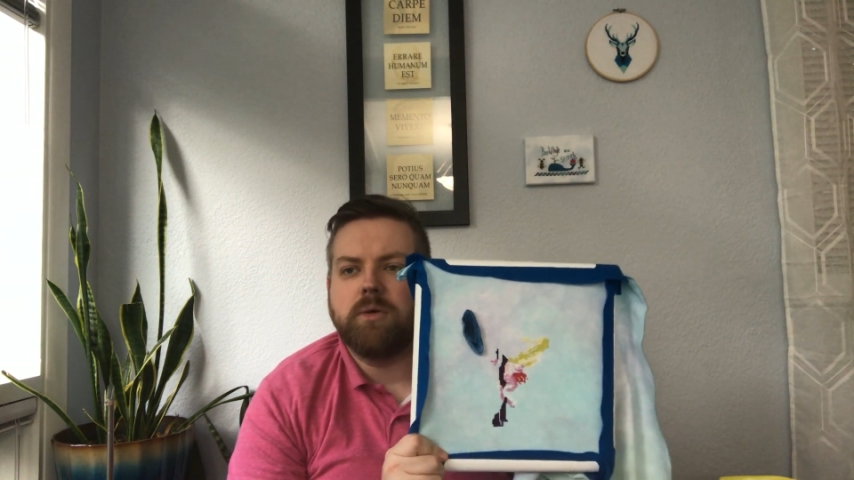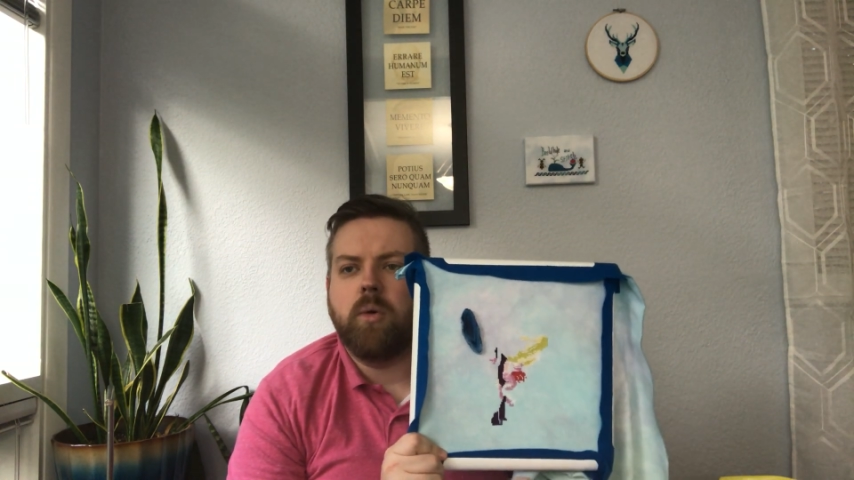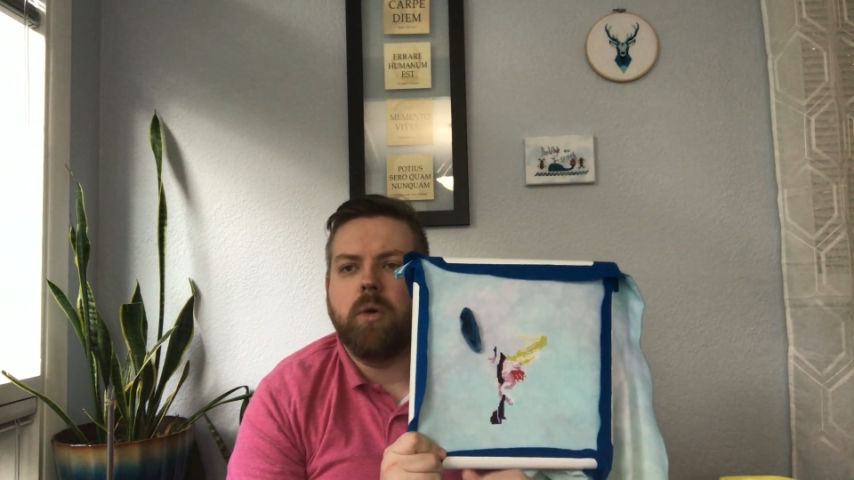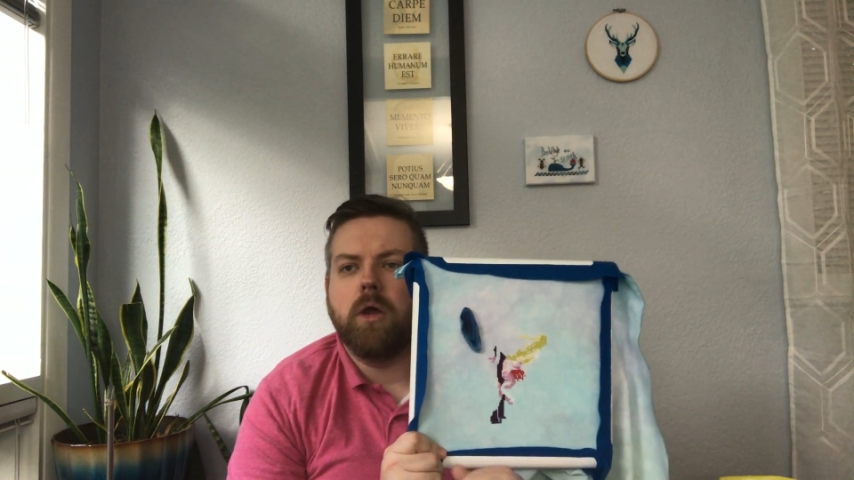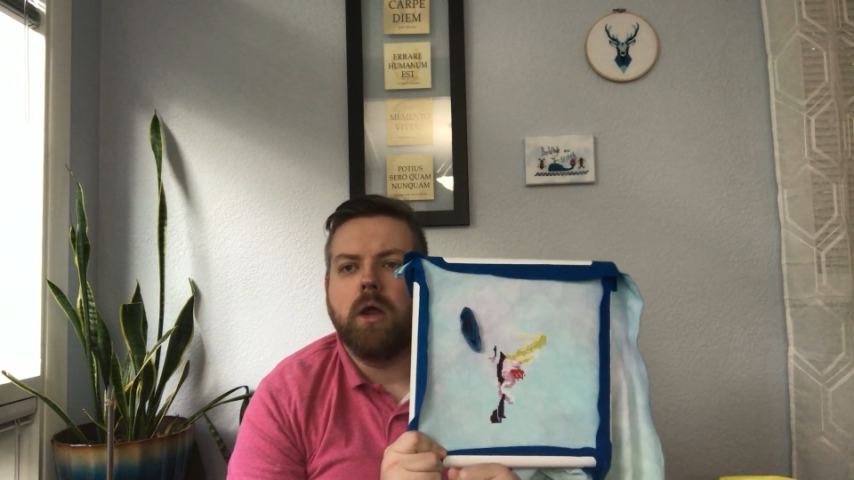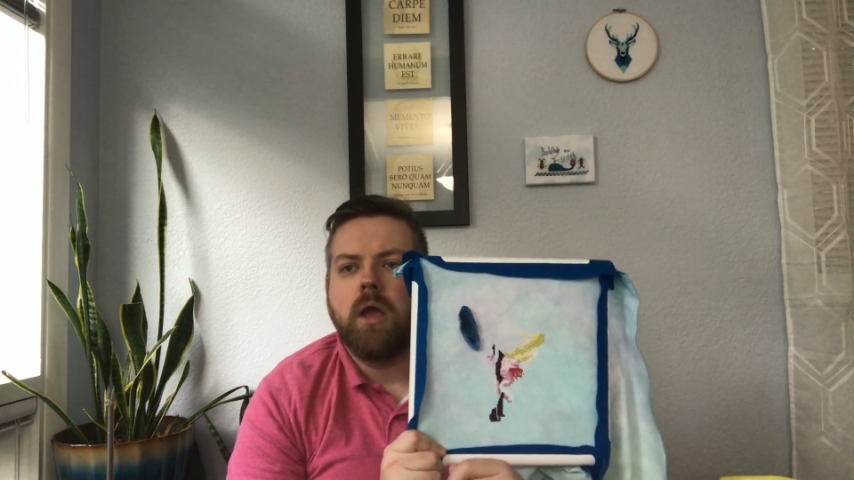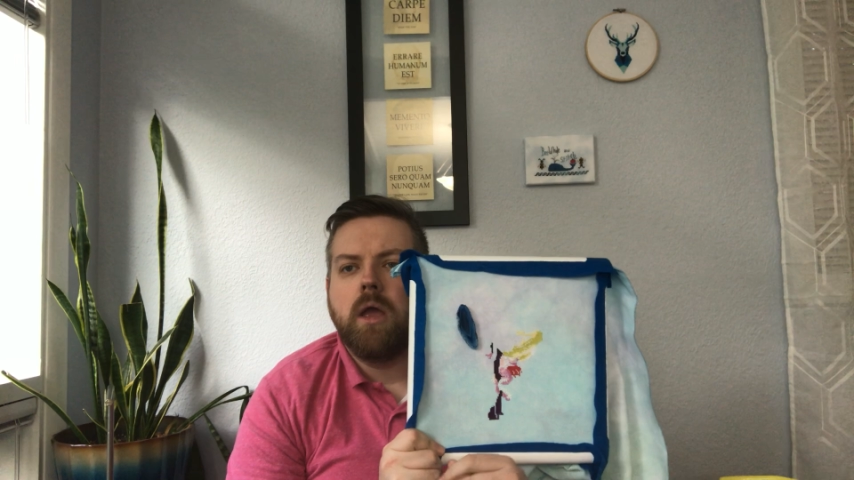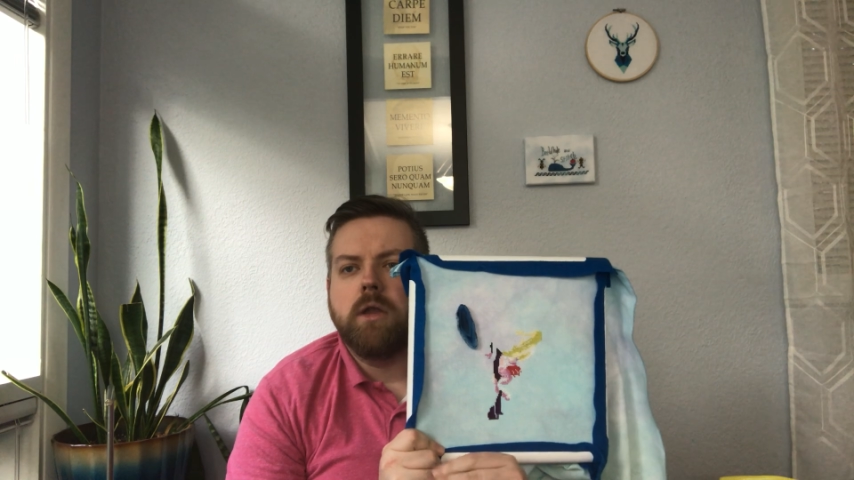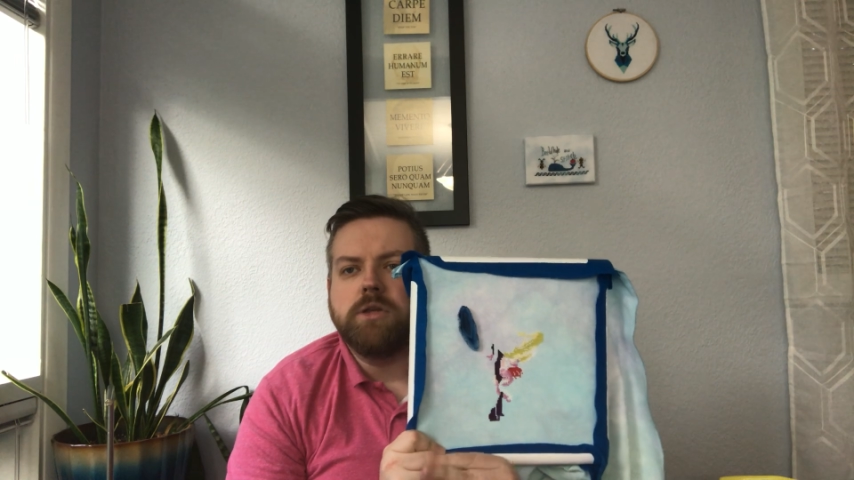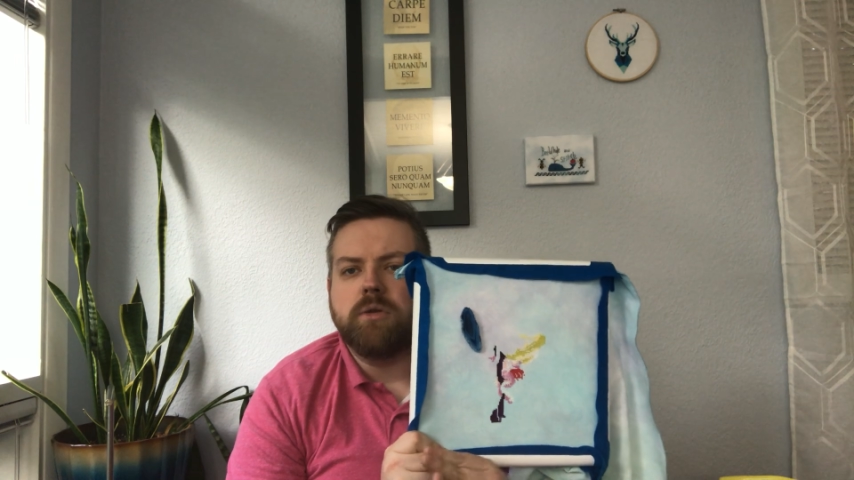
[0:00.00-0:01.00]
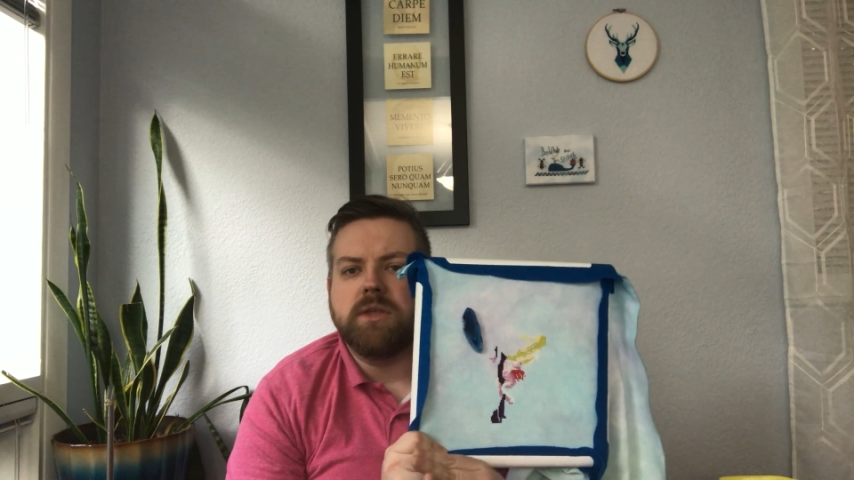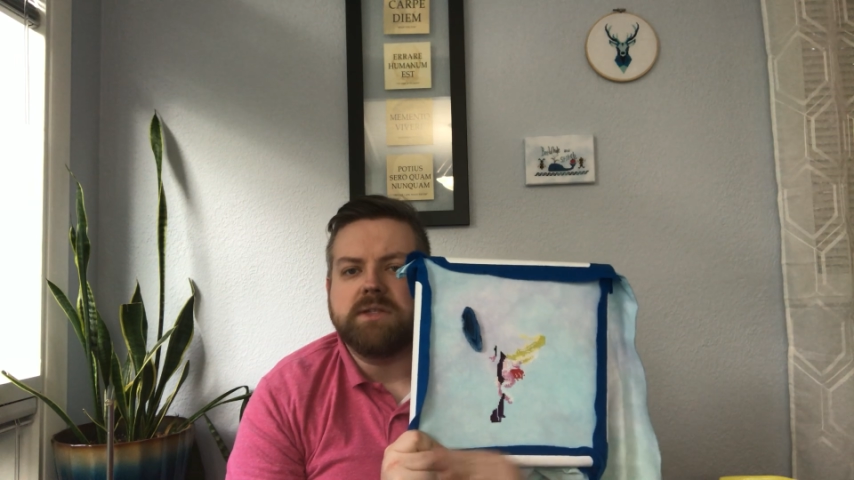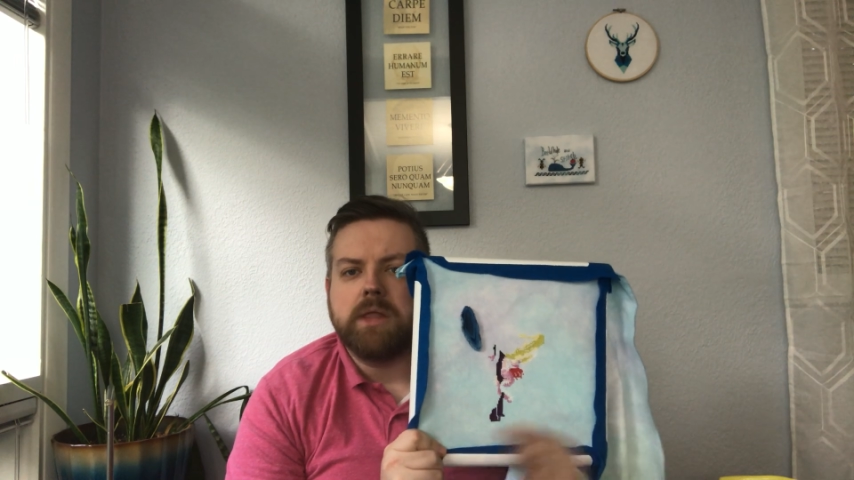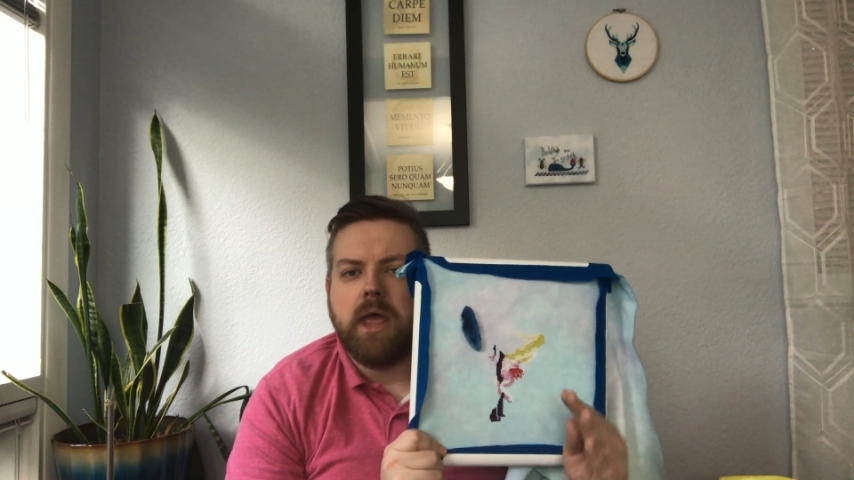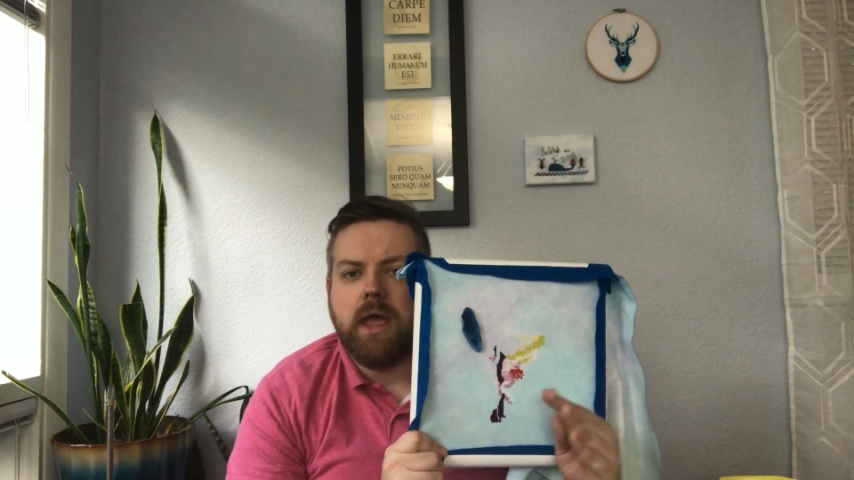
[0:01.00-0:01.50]
or do
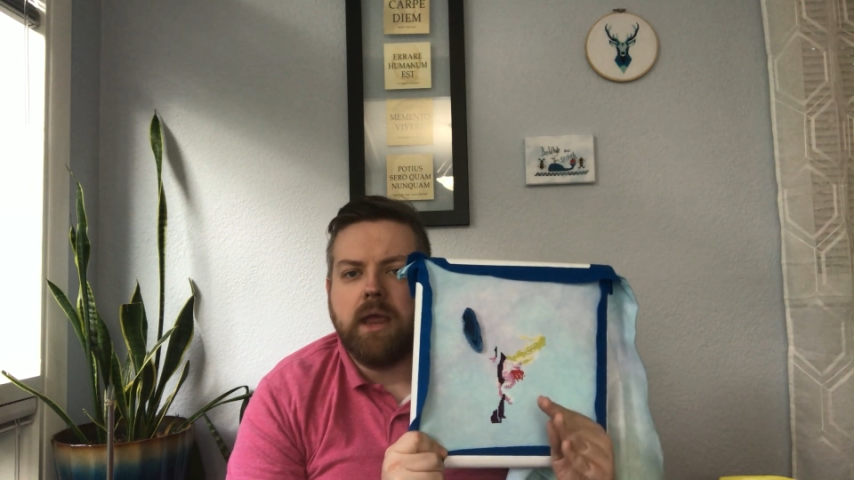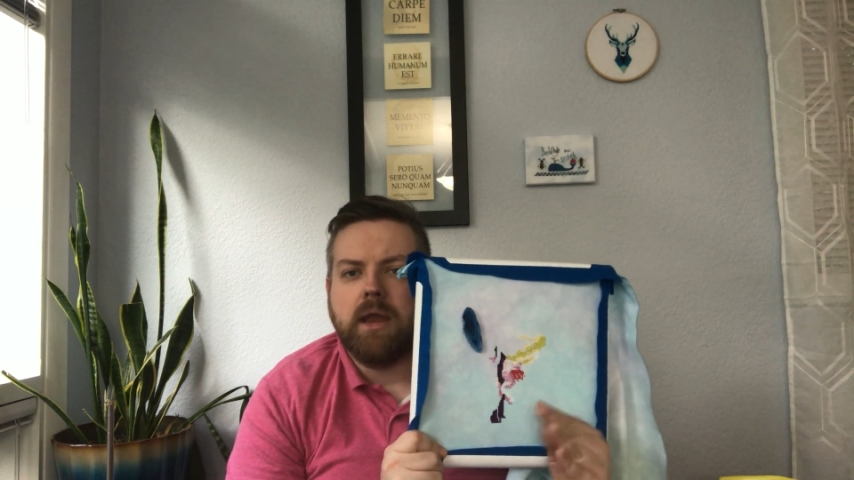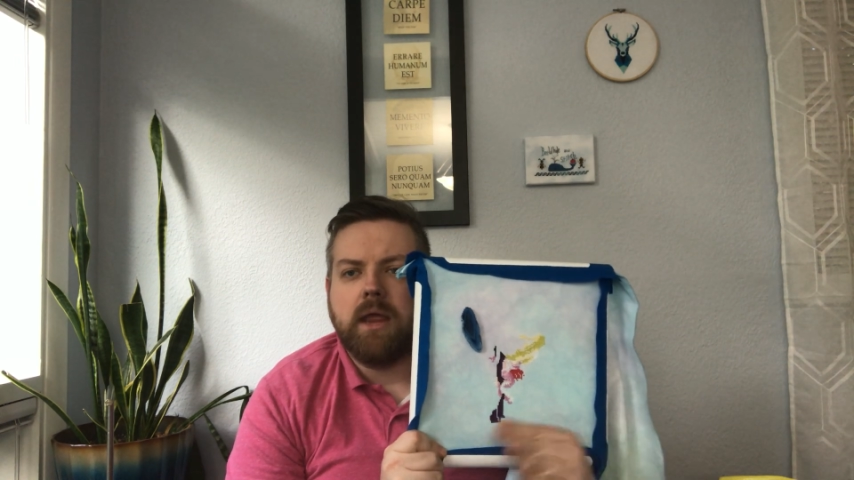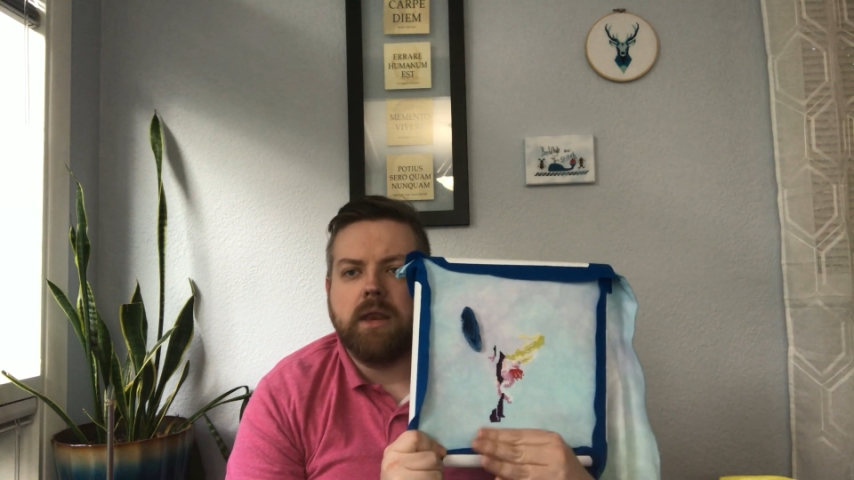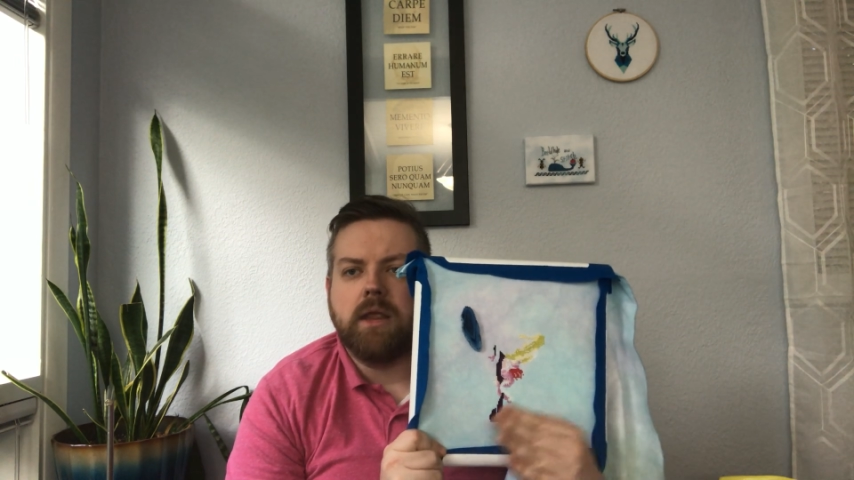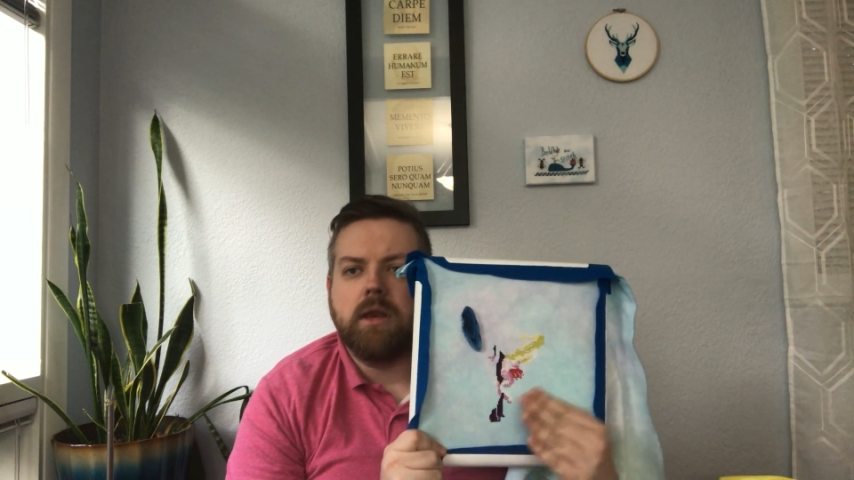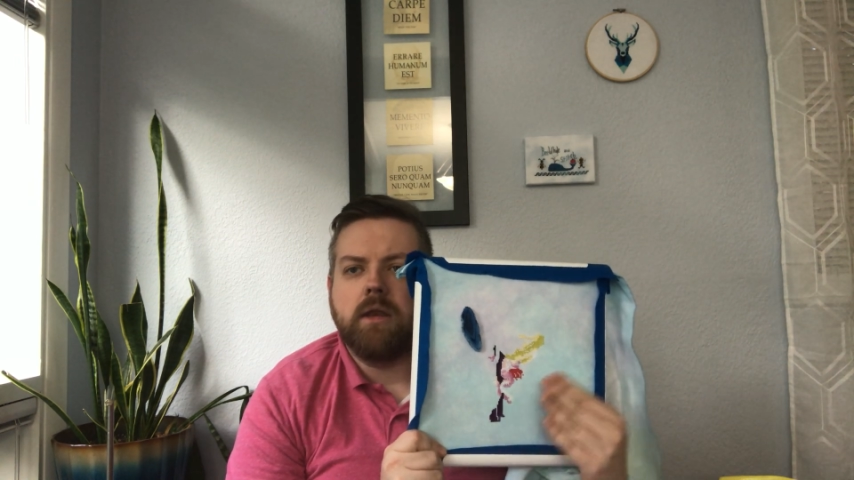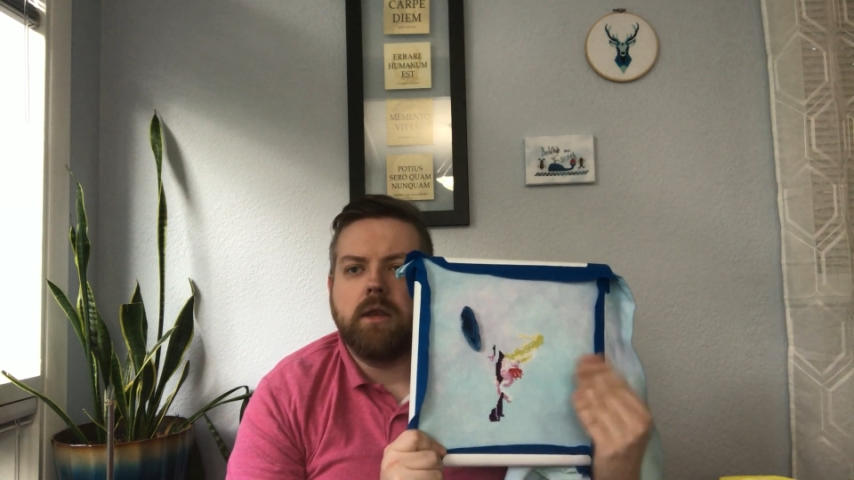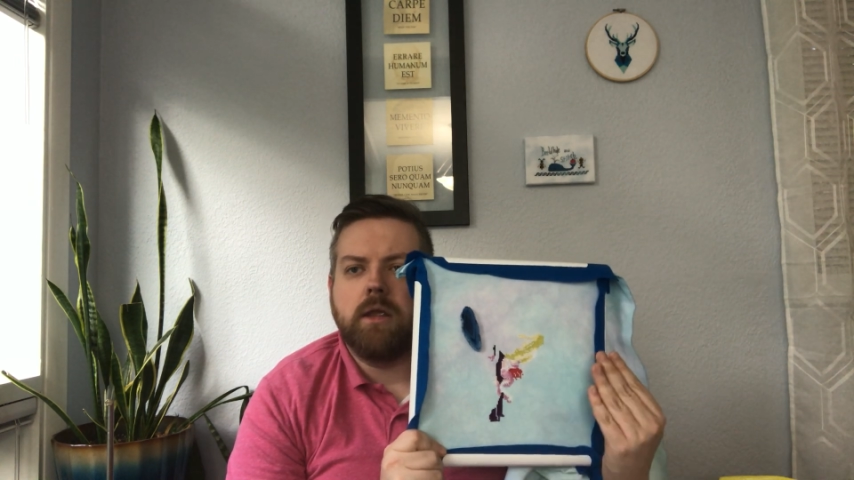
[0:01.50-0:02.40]
this line and then